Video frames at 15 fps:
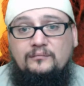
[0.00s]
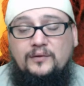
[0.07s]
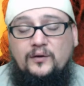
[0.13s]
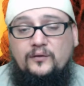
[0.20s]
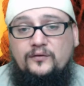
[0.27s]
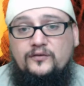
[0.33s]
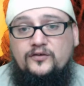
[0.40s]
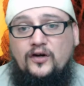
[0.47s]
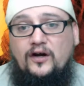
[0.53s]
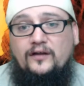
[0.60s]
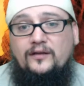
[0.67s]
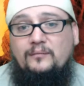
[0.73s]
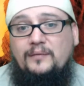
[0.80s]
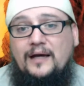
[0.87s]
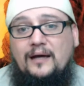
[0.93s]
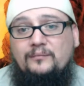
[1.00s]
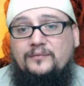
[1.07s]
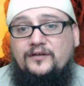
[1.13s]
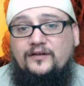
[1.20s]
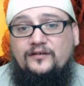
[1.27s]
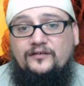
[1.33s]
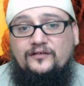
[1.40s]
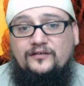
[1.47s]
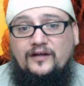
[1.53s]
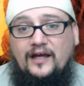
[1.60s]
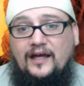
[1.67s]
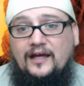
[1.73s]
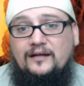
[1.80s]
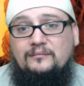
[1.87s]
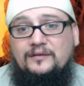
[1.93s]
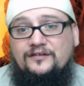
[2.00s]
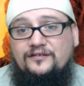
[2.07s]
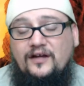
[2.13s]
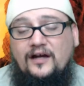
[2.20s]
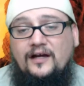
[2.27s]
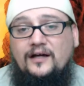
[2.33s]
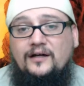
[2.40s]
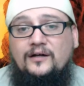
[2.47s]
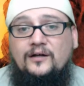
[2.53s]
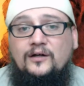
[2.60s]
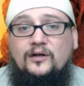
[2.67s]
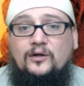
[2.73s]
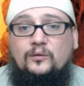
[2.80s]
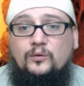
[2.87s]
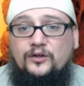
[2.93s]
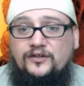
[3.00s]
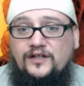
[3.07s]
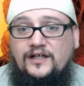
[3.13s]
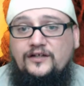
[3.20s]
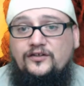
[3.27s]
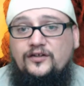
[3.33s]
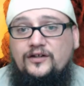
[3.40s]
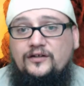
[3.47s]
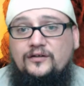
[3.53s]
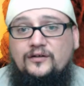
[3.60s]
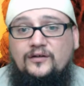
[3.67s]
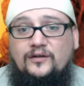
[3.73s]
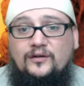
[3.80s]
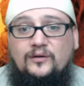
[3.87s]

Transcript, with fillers: both John the Baptist and Messiah were teaching